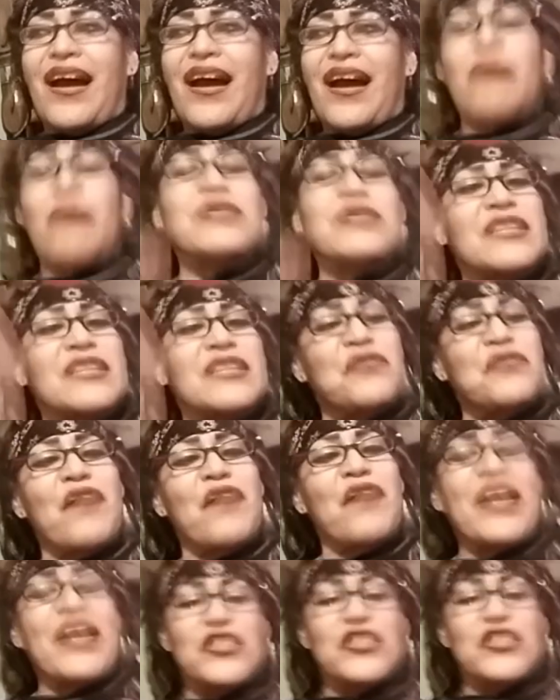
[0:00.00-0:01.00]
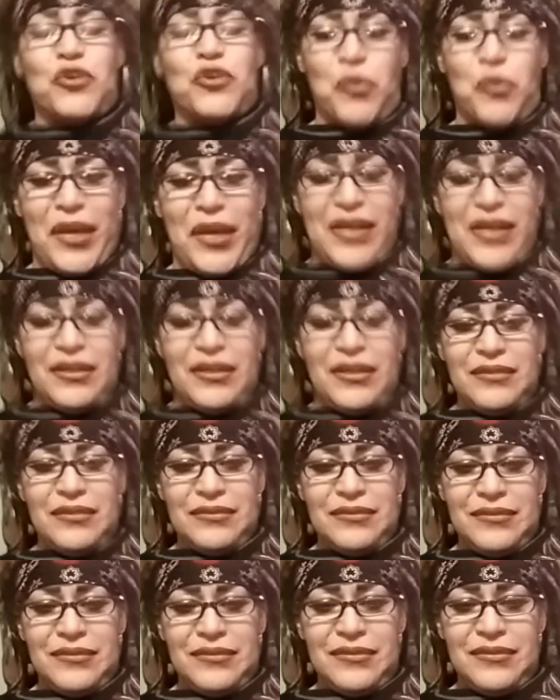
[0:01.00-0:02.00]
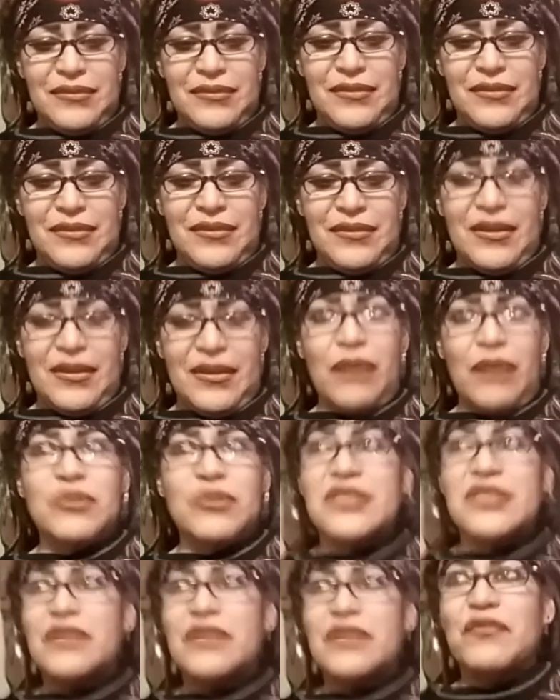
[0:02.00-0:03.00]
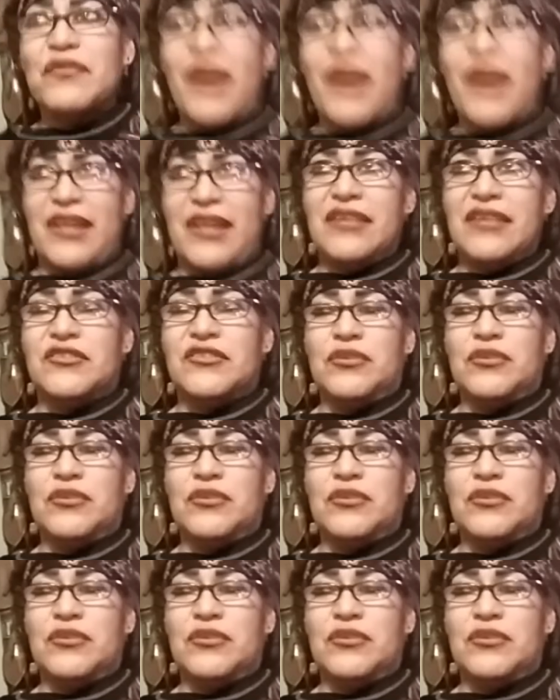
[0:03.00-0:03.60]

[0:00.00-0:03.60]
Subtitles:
I wasn't invited to a wedding. I wasn't invited